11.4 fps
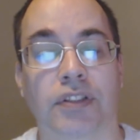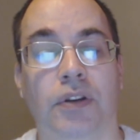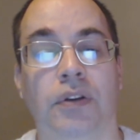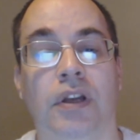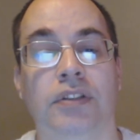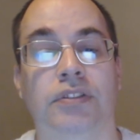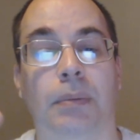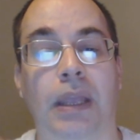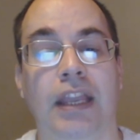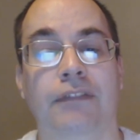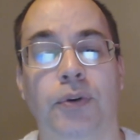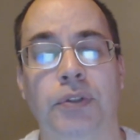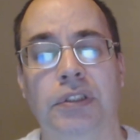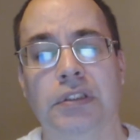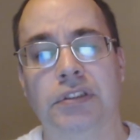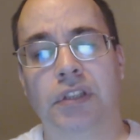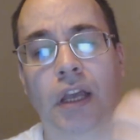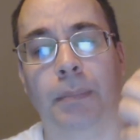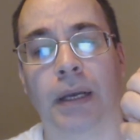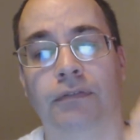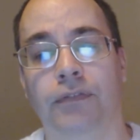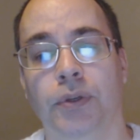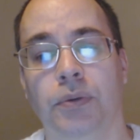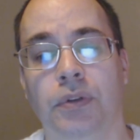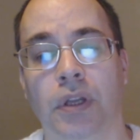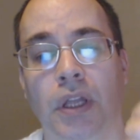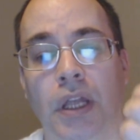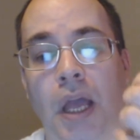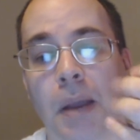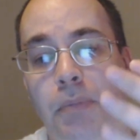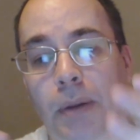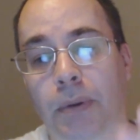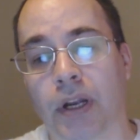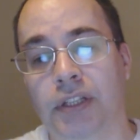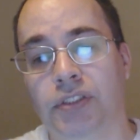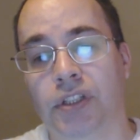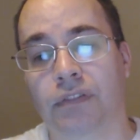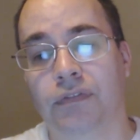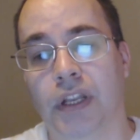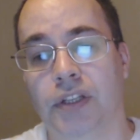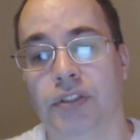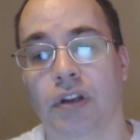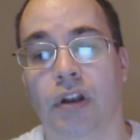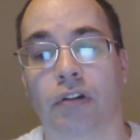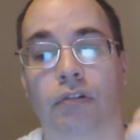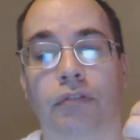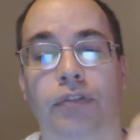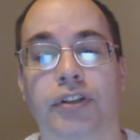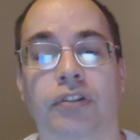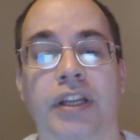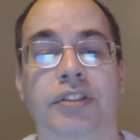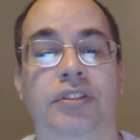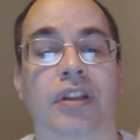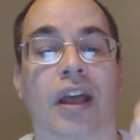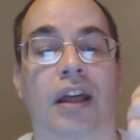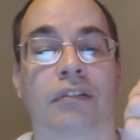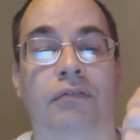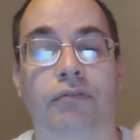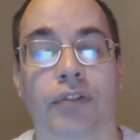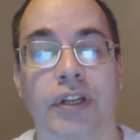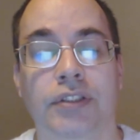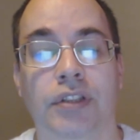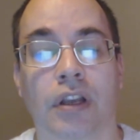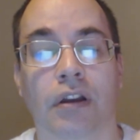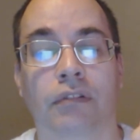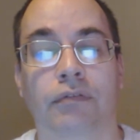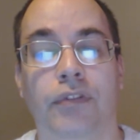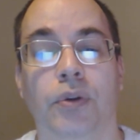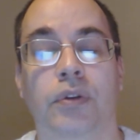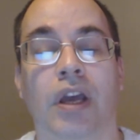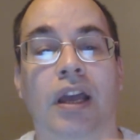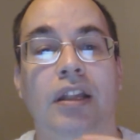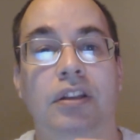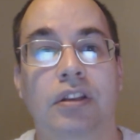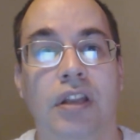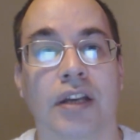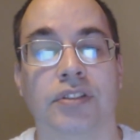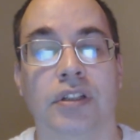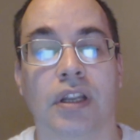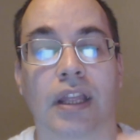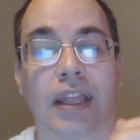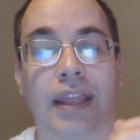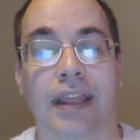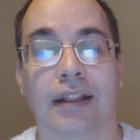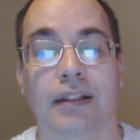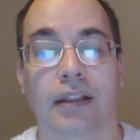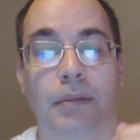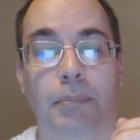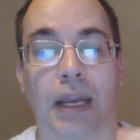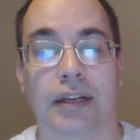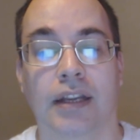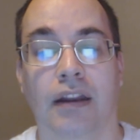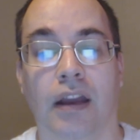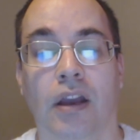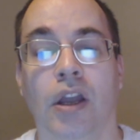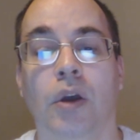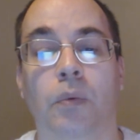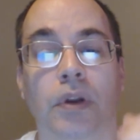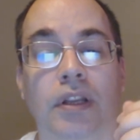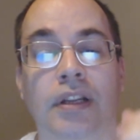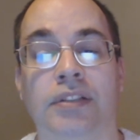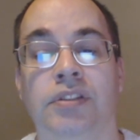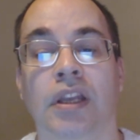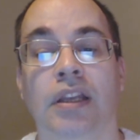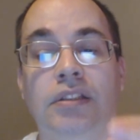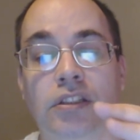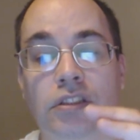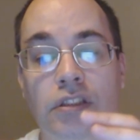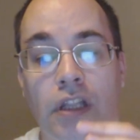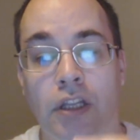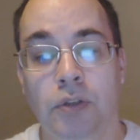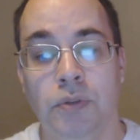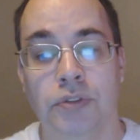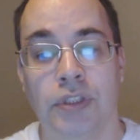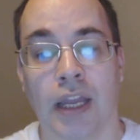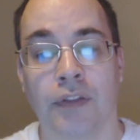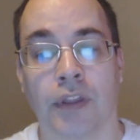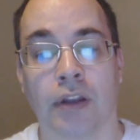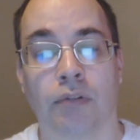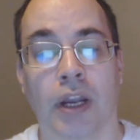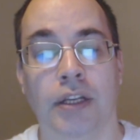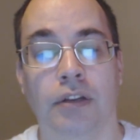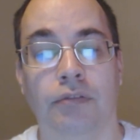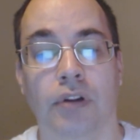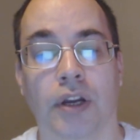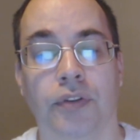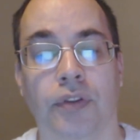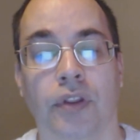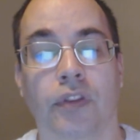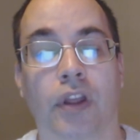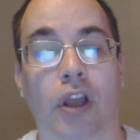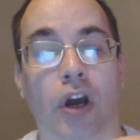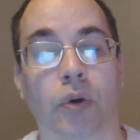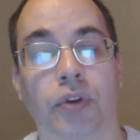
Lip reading: So, some key points about food preparation to finish. Refrigeration and freezing of food doesn't kill bacteria. What it does is it slows down their rate of growth. The